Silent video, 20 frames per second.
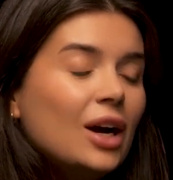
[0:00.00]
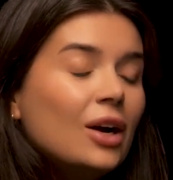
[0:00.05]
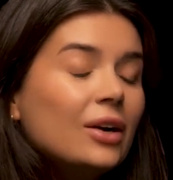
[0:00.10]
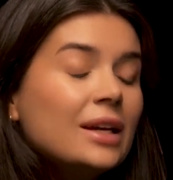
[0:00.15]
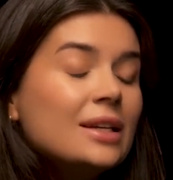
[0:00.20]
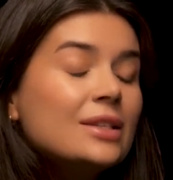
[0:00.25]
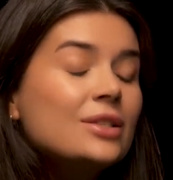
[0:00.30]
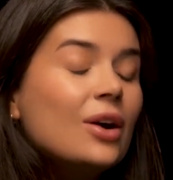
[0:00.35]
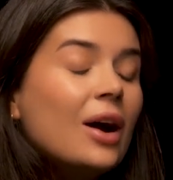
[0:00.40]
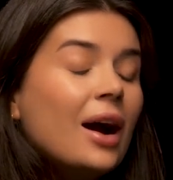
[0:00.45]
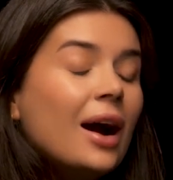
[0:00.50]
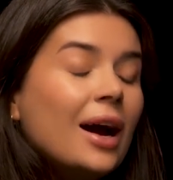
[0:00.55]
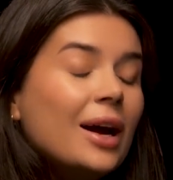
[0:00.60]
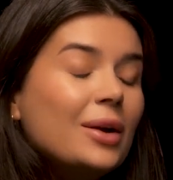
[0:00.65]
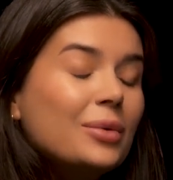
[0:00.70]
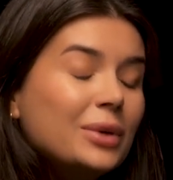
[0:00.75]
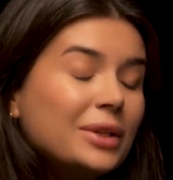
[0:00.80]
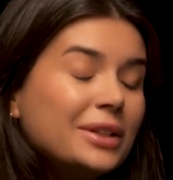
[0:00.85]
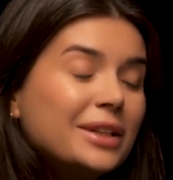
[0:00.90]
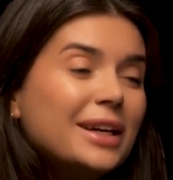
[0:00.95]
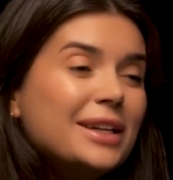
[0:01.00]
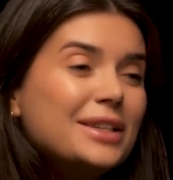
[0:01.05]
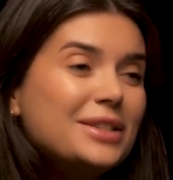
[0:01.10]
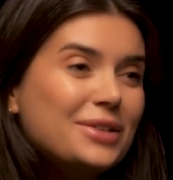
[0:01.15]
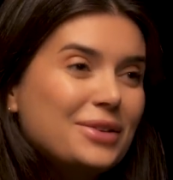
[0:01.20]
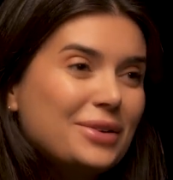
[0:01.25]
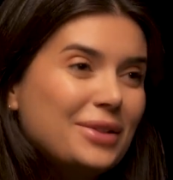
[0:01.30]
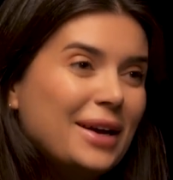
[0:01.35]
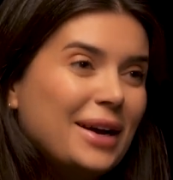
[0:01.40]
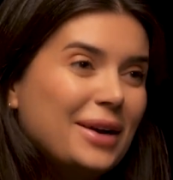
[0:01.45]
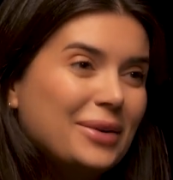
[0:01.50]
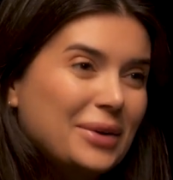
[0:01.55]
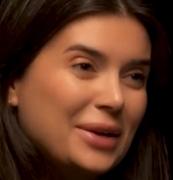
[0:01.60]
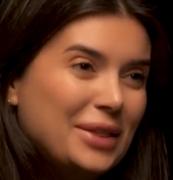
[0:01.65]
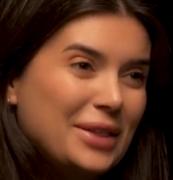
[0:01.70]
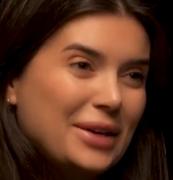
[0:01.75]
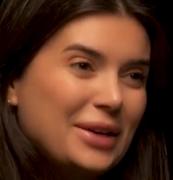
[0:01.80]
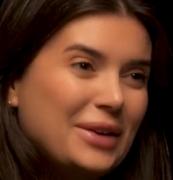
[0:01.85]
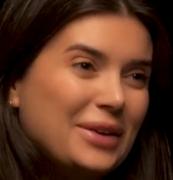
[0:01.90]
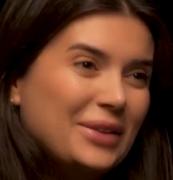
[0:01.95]
Okay, so I will not do that
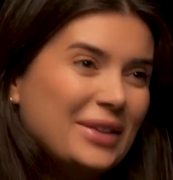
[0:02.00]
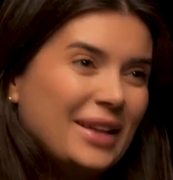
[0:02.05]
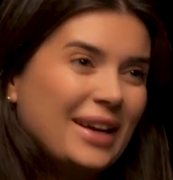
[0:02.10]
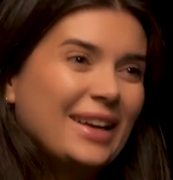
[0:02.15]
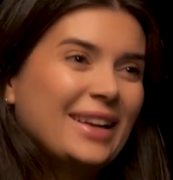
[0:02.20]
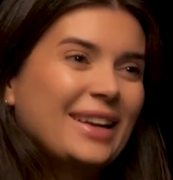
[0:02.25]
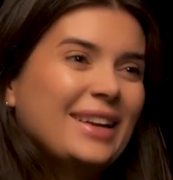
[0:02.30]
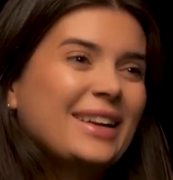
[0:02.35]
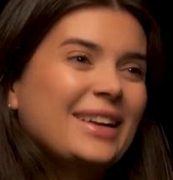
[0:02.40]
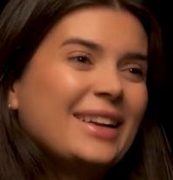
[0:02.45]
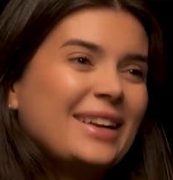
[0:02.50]
with you then.